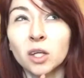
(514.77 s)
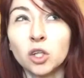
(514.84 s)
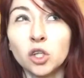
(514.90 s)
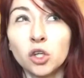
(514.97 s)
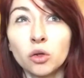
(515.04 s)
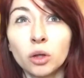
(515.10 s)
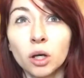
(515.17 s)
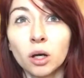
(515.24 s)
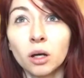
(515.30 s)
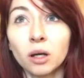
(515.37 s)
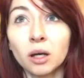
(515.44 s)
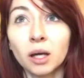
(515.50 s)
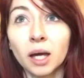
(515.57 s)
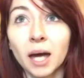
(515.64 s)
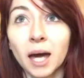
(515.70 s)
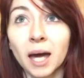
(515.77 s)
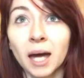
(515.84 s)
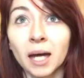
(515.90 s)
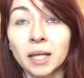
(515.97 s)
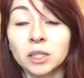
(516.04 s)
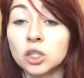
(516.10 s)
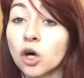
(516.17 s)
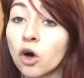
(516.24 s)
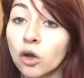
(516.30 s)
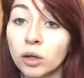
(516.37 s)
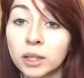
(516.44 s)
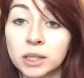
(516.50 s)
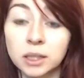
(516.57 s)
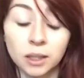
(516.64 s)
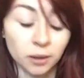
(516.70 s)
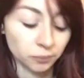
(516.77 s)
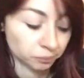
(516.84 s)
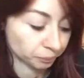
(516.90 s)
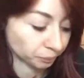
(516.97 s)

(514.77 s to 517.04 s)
New Look and Hollister.